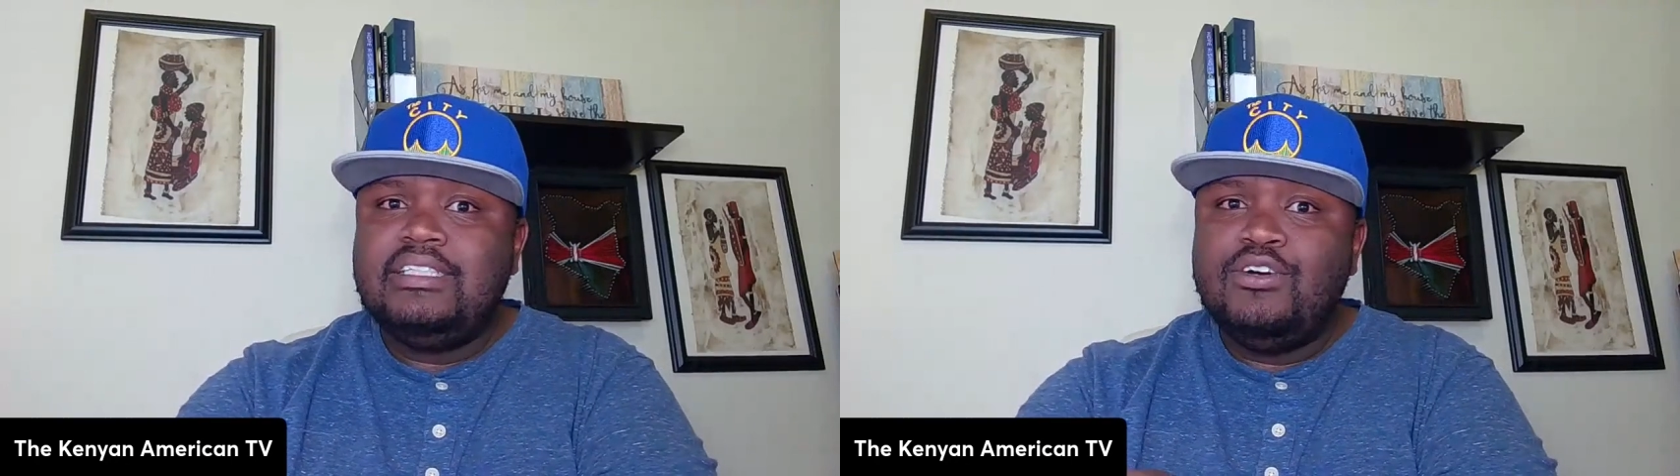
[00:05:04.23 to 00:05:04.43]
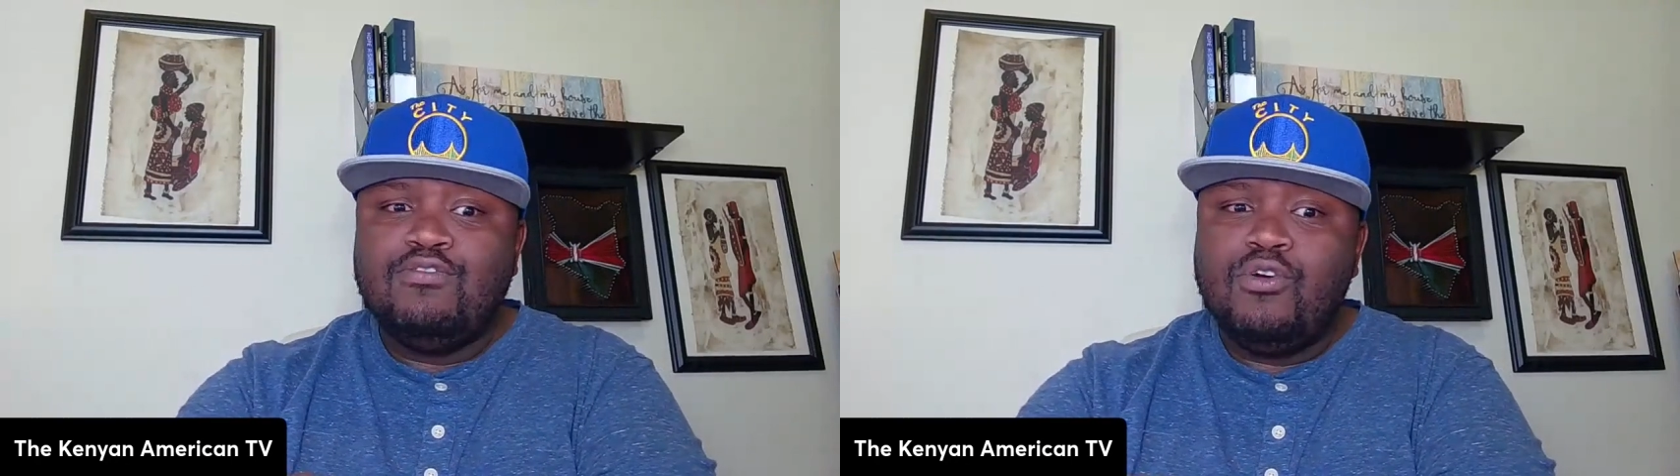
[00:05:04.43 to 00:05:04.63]

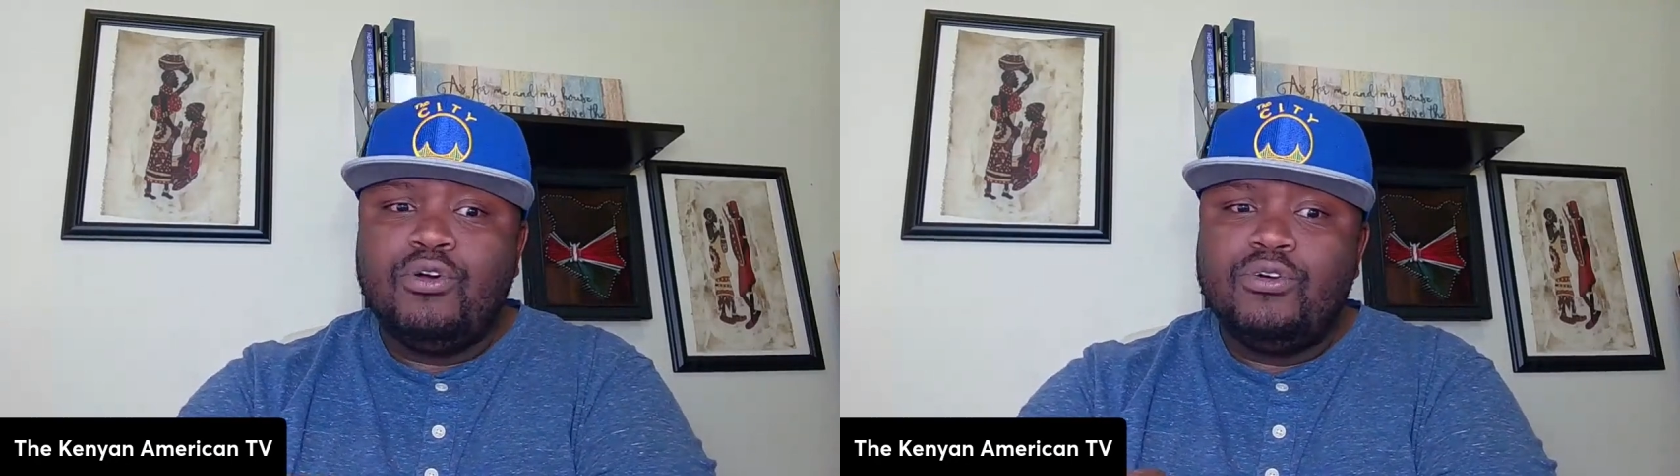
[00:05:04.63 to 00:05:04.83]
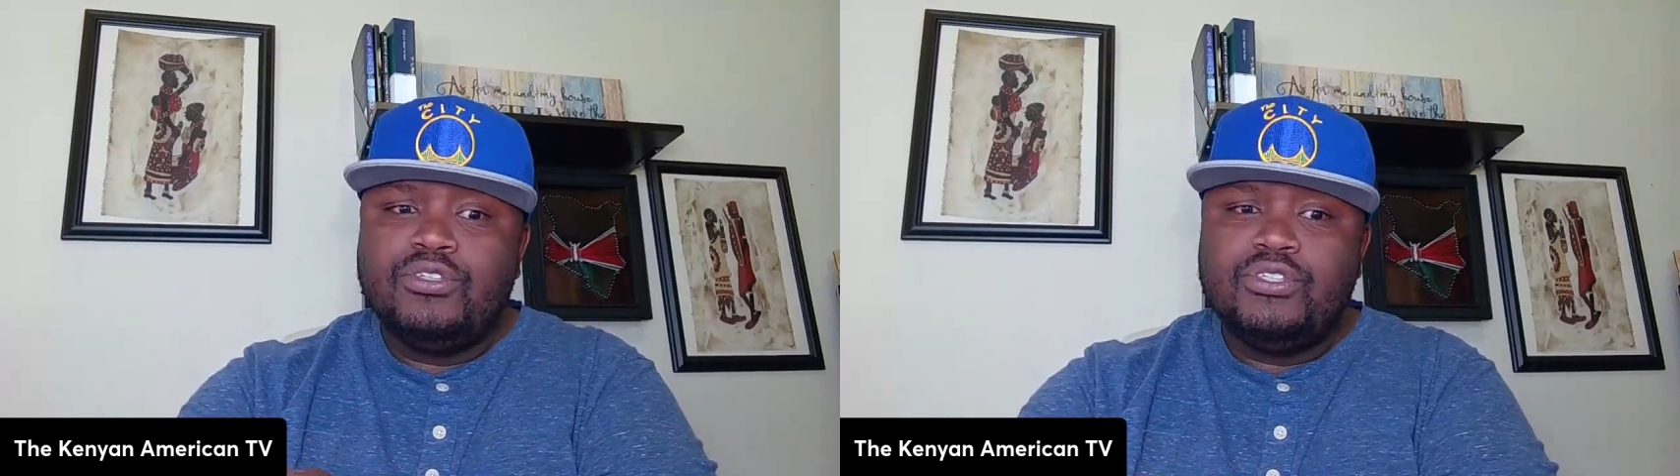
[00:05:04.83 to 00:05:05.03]
in your
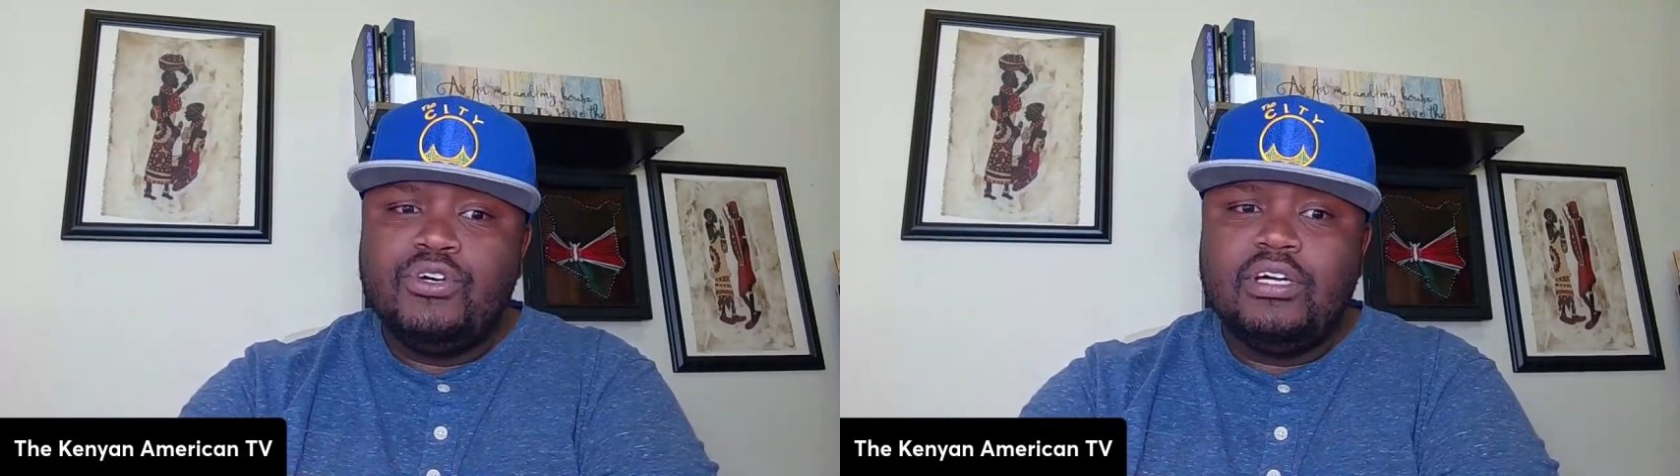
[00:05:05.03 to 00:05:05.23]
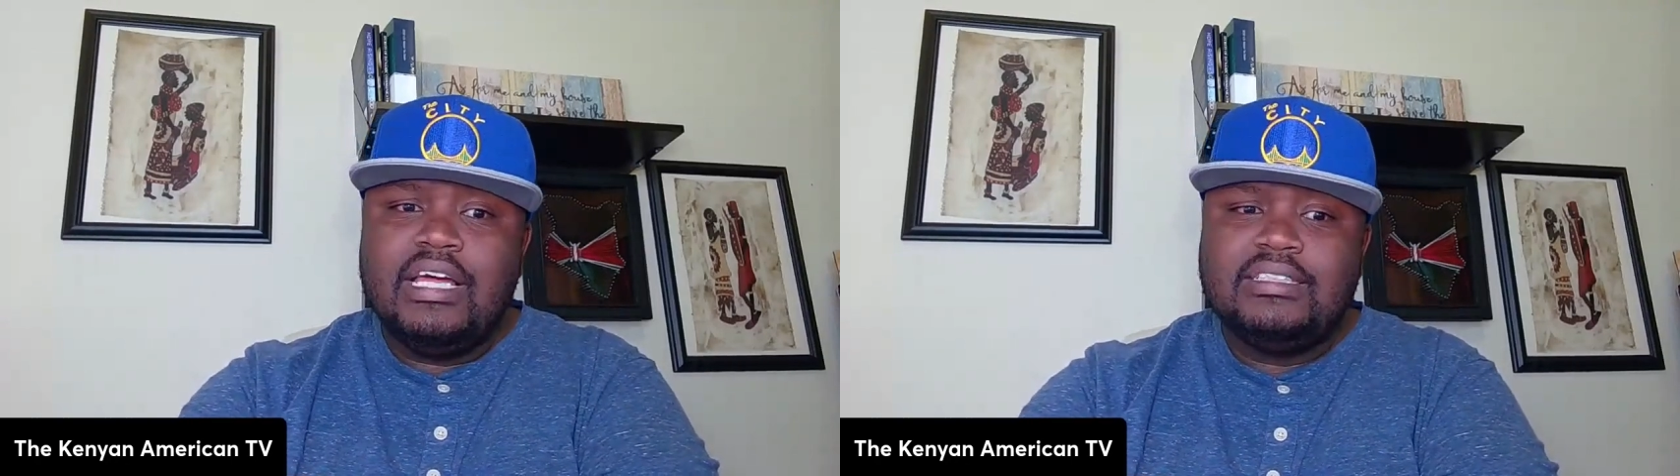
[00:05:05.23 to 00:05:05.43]
photos,
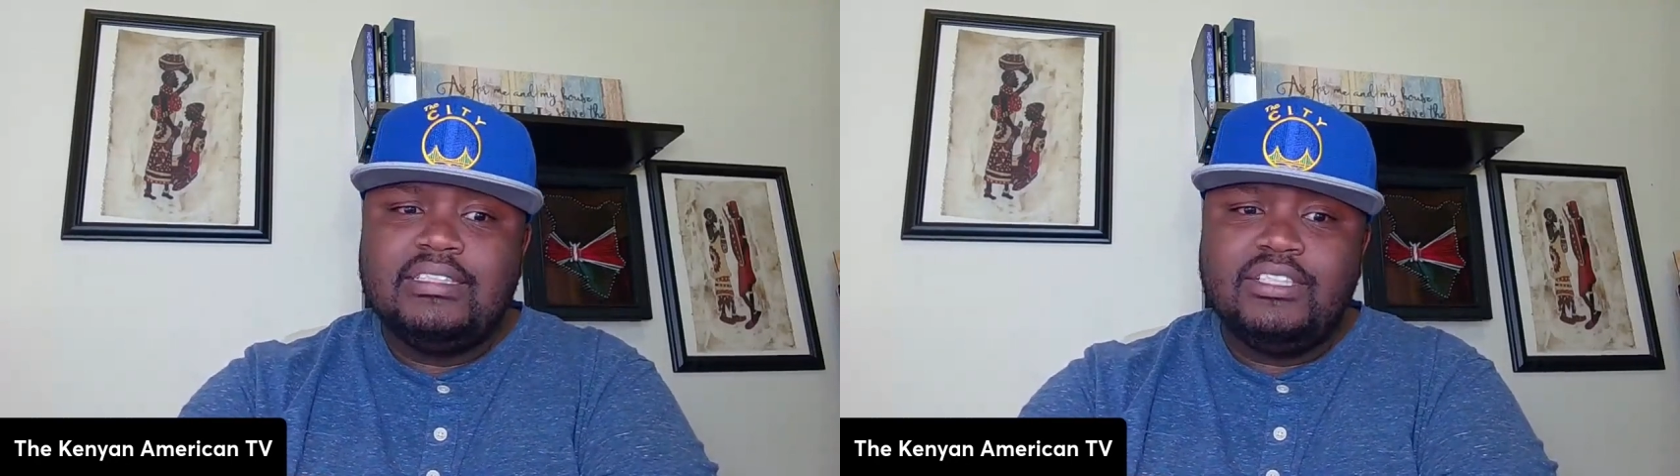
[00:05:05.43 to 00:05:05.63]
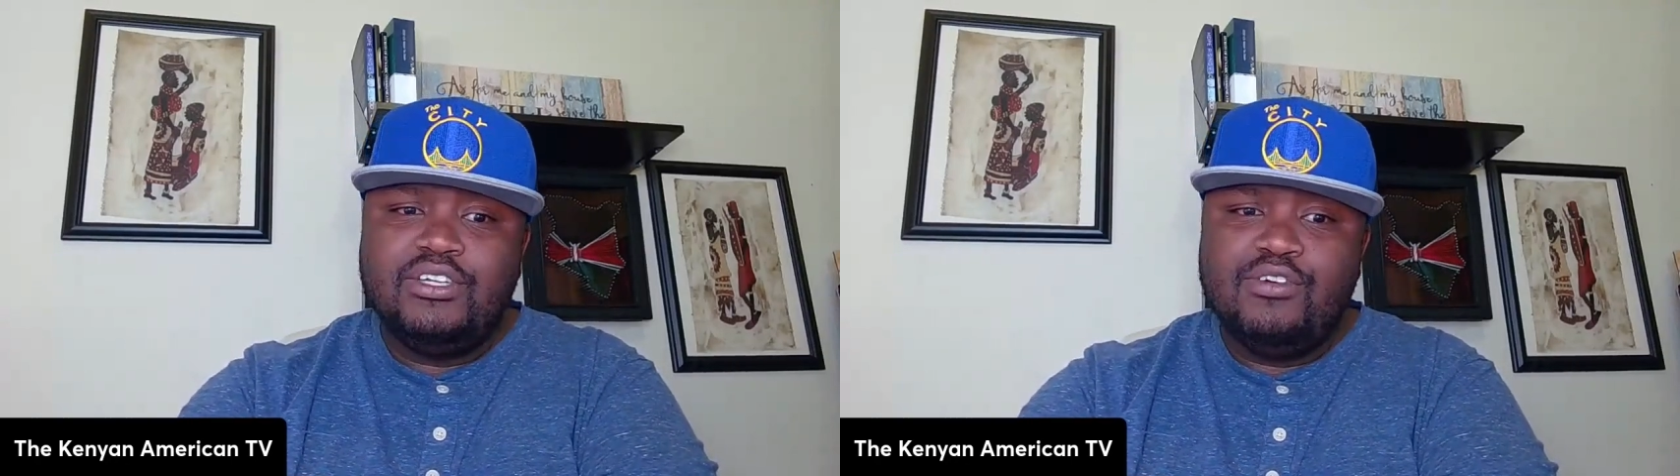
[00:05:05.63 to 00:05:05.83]
no
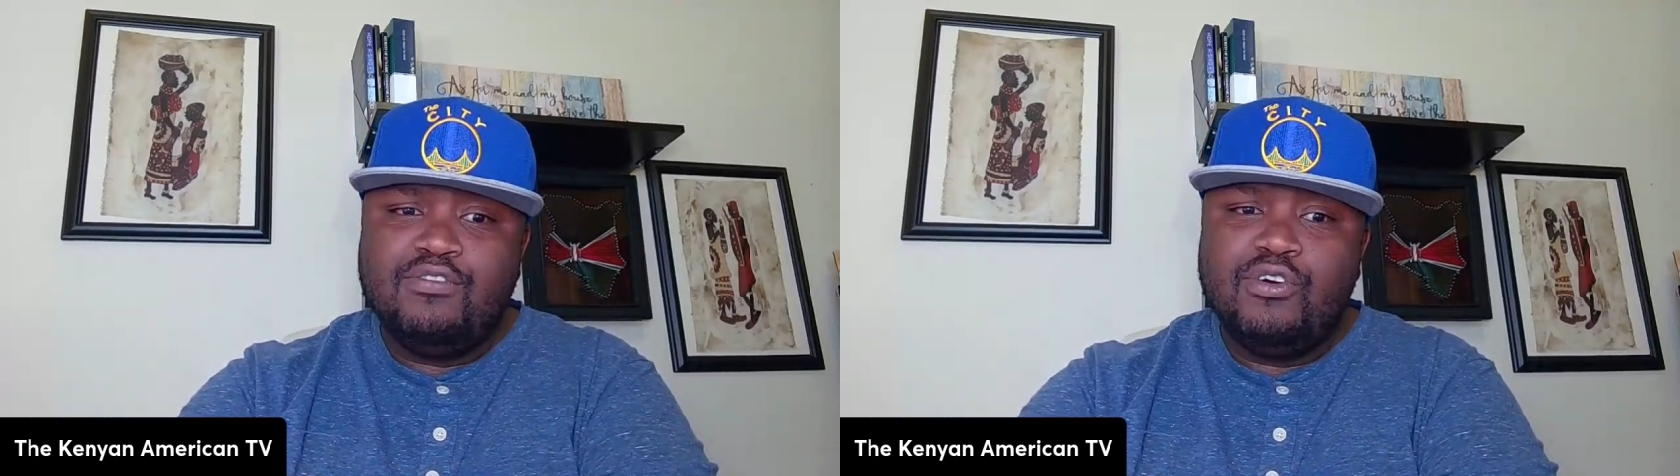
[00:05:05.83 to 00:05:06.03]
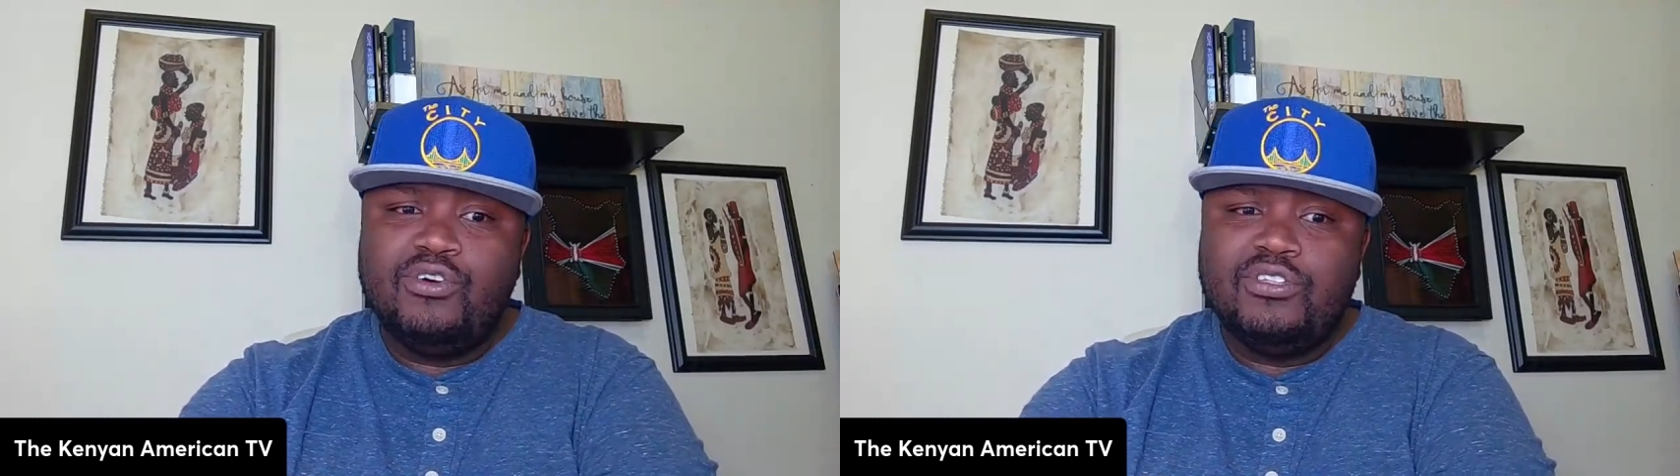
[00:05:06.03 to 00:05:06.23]
glasses in your
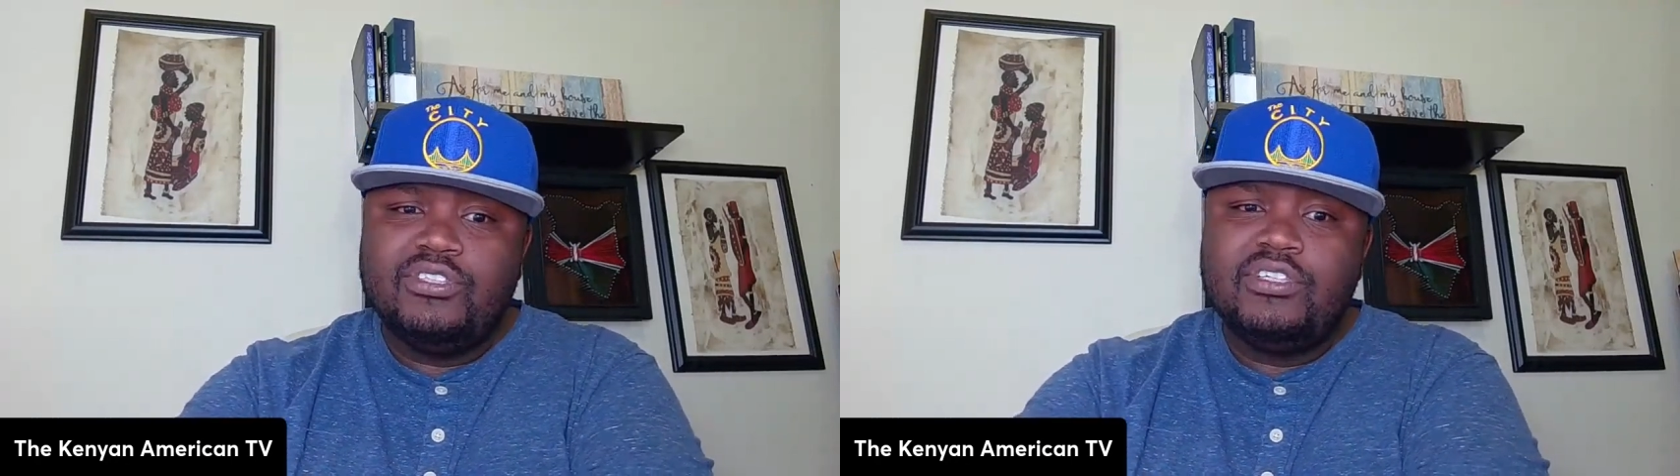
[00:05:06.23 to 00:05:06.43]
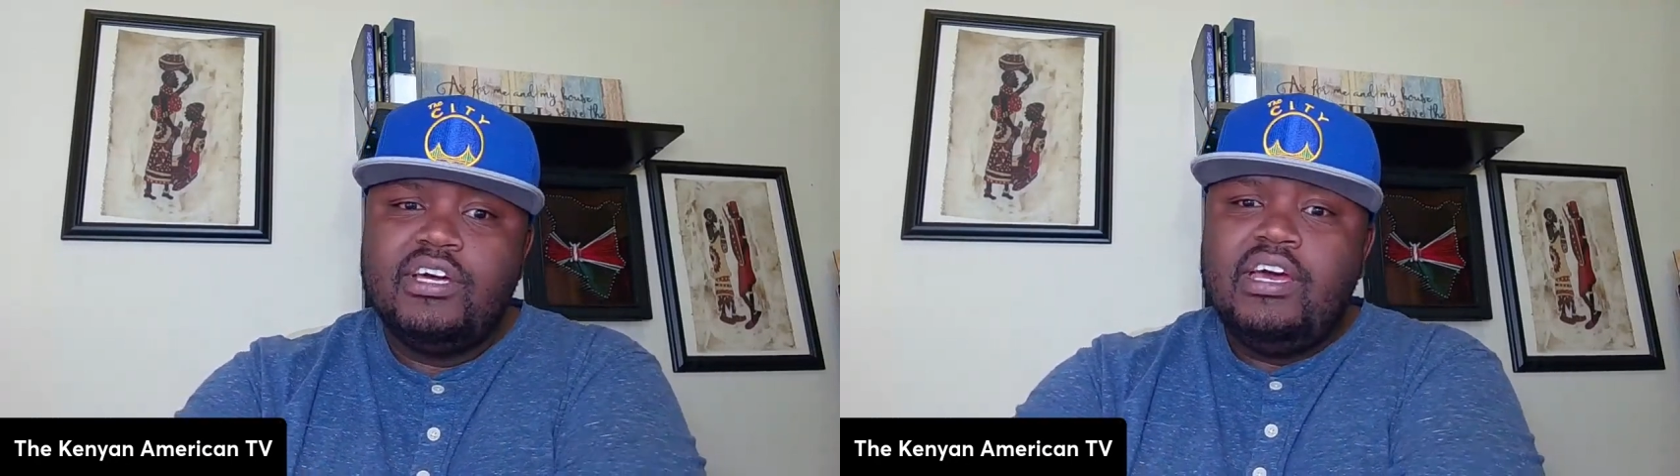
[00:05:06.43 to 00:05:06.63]

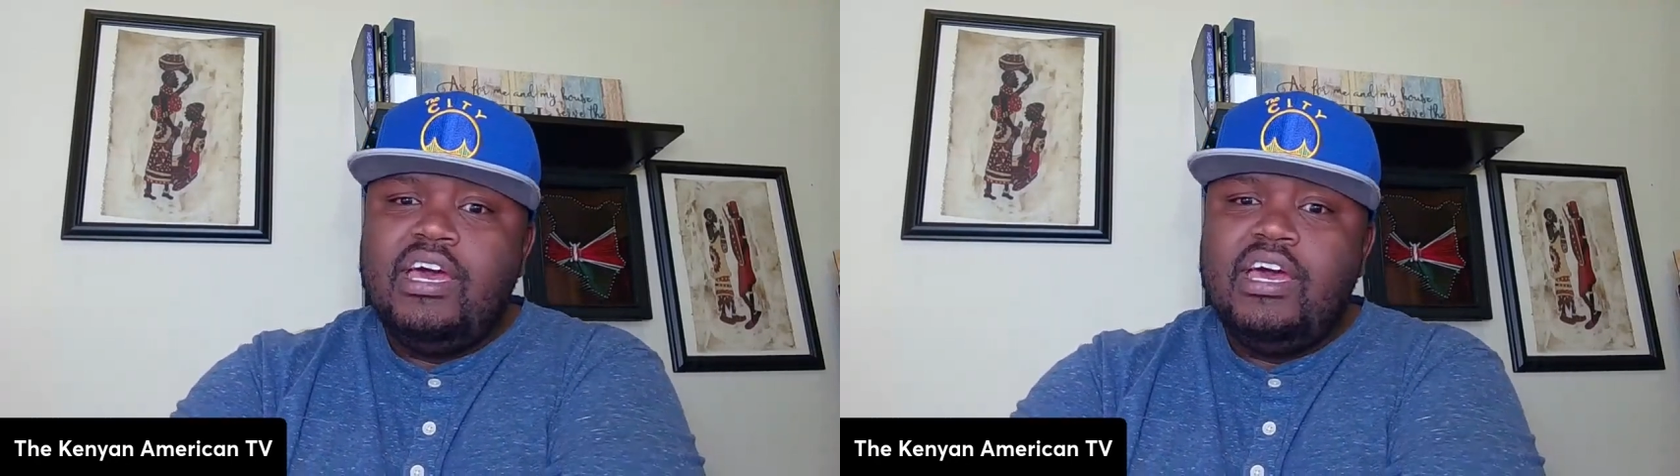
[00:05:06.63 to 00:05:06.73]
photos.